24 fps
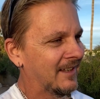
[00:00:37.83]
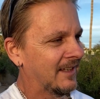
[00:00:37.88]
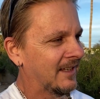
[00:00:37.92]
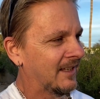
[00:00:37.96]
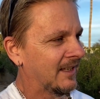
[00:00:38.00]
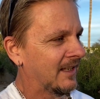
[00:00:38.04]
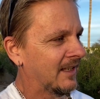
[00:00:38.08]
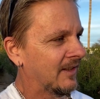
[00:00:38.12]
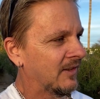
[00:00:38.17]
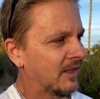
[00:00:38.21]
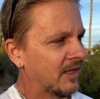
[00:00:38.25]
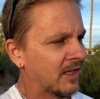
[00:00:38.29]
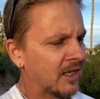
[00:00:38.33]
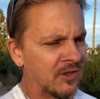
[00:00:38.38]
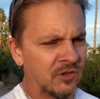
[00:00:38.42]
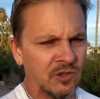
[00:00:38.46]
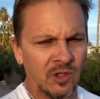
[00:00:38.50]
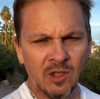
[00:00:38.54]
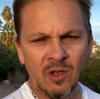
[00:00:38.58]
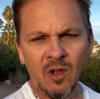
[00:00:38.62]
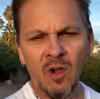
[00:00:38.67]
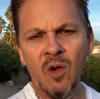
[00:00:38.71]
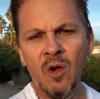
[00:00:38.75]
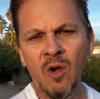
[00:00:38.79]
And the guy's
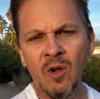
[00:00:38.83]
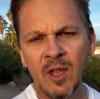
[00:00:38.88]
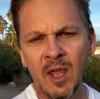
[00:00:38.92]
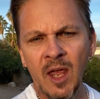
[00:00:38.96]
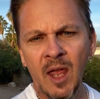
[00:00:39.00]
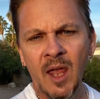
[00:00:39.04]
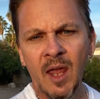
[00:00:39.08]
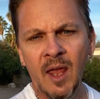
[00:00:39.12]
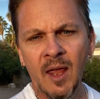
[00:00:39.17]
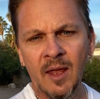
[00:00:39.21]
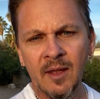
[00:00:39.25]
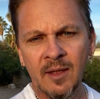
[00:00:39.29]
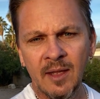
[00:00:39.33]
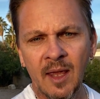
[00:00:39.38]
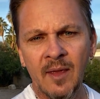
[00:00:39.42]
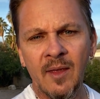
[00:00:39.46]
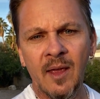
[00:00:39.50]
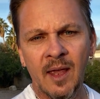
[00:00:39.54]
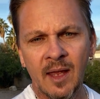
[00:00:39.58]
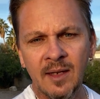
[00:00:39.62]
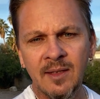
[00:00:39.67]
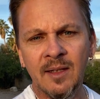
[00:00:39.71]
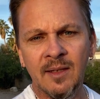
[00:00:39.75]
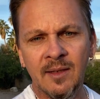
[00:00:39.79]
like, oh, yeah,
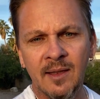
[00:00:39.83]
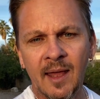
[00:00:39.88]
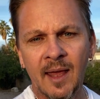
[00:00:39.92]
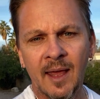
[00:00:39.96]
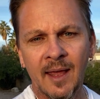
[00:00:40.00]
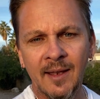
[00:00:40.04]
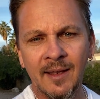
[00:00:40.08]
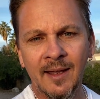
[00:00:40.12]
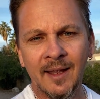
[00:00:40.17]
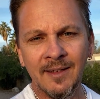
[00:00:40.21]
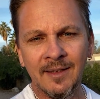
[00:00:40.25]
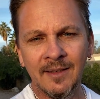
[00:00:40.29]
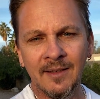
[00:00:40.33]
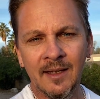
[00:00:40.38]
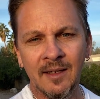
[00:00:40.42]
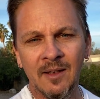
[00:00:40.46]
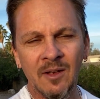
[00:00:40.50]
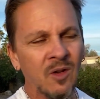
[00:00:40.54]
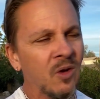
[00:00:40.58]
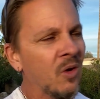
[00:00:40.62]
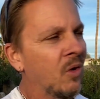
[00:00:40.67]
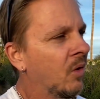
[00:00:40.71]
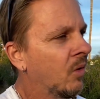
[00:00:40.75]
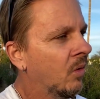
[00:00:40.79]
I did that.
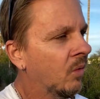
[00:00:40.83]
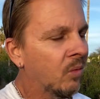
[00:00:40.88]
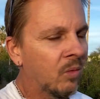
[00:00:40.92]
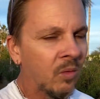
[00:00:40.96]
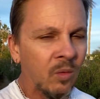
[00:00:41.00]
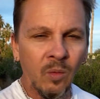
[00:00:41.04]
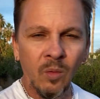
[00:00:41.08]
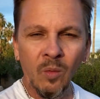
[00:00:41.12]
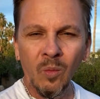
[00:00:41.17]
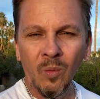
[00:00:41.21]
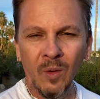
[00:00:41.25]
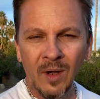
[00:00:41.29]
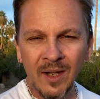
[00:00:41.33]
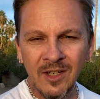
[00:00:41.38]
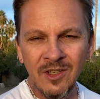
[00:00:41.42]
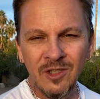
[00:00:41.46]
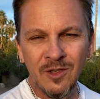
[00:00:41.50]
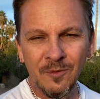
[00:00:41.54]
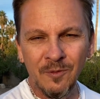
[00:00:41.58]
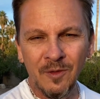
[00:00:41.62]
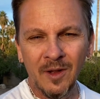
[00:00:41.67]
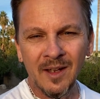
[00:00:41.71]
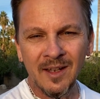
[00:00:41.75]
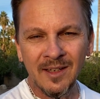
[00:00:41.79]
Well, why didn't
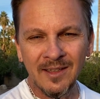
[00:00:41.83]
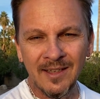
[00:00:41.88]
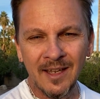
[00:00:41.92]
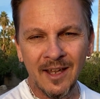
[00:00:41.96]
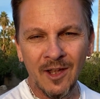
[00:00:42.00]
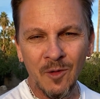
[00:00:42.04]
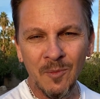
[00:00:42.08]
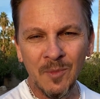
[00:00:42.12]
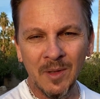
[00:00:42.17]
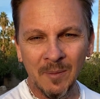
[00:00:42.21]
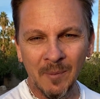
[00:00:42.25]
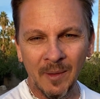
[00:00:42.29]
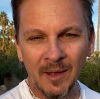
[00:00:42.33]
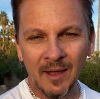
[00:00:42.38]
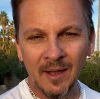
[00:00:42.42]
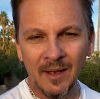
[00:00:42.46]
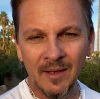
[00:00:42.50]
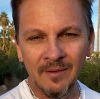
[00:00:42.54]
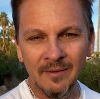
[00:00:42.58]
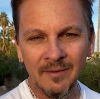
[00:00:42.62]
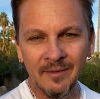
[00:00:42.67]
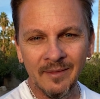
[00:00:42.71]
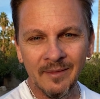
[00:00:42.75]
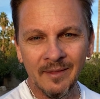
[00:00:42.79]
you fucking tell me,
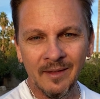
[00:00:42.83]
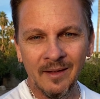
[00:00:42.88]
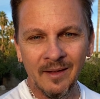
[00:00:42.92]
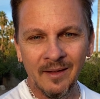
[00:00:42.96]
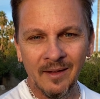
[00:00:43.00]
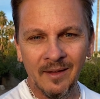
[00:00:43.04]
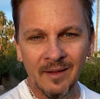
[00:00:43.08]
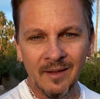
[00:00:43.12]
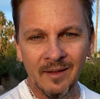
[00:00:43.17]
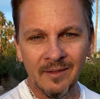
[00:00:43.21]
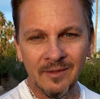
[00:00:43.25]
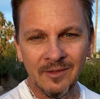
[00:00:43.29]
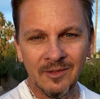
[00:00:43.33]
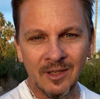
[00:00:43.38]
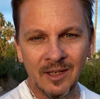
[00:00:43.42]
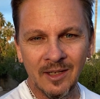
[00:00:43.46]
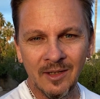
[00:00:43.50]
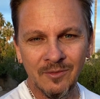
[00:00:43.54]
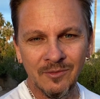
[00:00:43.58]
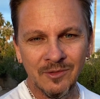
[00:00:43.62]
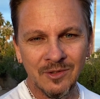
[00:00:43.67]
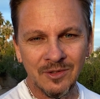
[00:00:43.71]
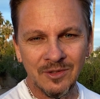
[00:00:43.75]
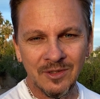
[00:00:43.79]
man? It's kind
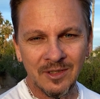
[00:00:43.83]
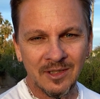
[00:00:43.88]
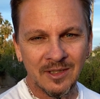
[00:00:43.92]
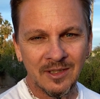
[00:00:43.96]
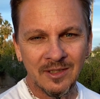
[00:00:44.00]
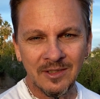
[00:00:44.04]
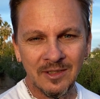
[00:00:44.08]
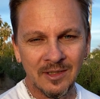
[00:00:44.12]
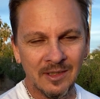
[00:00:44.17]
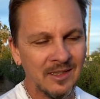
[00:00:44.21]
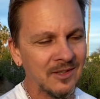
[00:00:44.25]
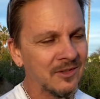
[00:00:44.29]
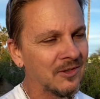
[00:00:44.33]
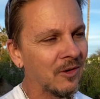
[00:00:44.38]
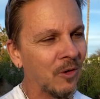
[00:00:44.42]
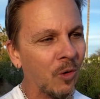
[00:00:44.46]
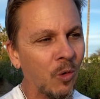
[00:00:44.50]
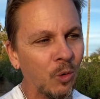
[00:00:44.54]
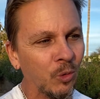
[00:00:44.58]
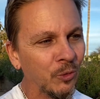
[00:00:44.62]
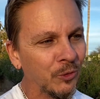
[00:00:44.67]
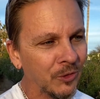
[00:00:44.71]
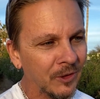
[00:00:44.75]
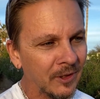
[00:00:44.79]
of just, he's an
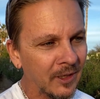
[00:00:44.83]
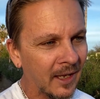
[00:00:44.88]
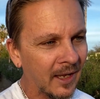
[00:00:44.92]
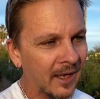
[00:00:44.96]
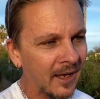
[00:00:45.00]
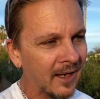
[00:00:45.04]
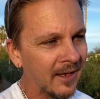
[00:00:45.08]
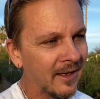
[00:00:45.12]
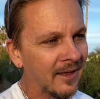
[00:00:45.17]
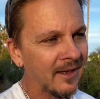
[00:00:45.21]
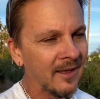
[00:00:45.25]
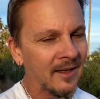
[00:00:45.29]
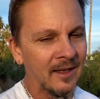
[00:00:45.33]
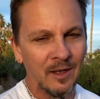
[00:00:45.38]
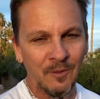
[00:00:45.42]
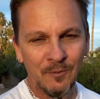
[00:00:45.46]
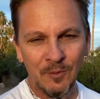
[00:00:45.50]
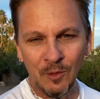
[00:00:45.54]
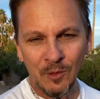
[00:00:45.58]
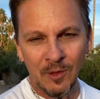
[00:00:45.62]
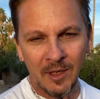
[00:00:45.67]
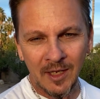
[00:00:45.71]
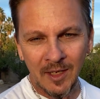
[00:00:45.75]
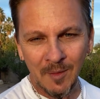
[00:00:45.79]
older guy. I
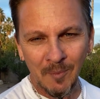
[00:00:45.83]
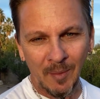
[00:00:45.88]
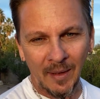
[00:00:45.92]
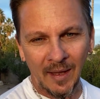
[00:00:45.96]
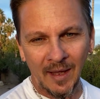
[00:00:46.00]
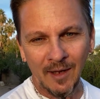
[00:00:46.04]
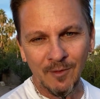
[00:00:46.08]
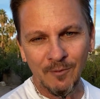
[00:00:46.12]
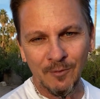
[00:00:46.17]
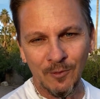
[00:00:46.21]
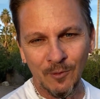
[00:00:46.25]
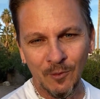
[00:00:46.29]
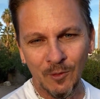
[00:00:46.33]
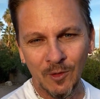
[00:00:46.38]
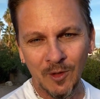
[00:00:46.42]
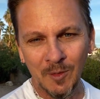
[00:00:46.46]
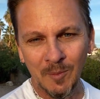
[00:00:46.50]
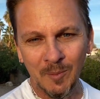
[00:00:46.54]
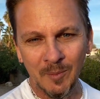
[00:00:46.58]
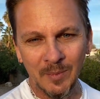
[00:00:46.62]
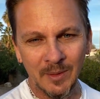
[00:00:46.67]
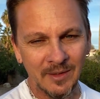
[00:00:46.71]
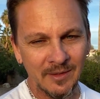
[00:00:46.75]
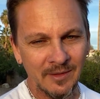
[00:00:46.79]
feel kind of bad for
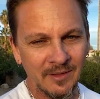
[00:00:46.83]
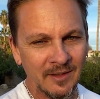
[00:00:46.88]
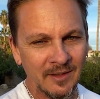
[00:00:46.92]
him, but